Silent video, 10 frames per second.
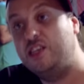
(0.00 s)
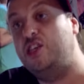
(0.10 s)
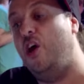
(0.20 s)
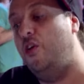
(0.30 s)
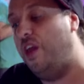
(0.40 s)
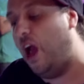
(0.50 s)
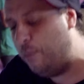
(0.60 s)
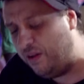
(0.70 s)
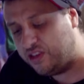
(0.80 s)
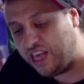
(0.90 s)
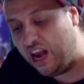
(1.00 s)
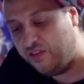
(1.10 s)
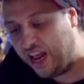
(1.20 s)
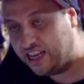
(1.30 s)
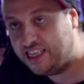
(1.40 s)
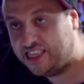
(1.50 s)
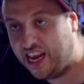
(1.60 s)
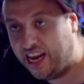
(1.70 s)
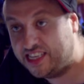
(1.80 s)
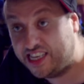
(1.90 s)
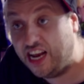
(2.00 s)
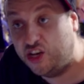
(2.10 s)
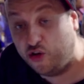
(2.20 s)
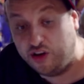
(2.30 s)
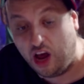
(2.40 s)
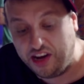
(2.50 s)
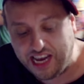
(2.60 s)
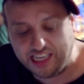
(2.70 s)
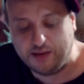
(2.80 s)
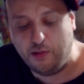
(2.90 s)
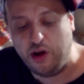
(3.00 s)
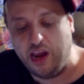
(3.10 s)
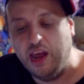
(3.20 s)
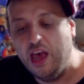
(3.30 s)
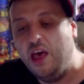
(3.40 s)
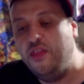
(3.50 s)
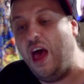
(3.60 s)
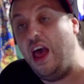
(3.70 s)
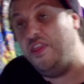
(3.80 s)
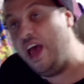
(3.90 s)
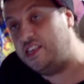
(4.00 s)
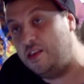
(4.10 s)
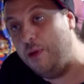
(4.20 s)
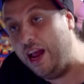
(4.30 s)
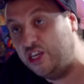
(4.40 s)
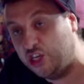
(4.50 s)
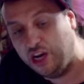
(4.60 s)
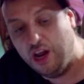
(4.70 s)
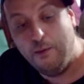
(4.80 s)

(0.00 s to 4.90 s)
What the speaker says: So, I believe it was the head of the SEC said under testimony that in their summation,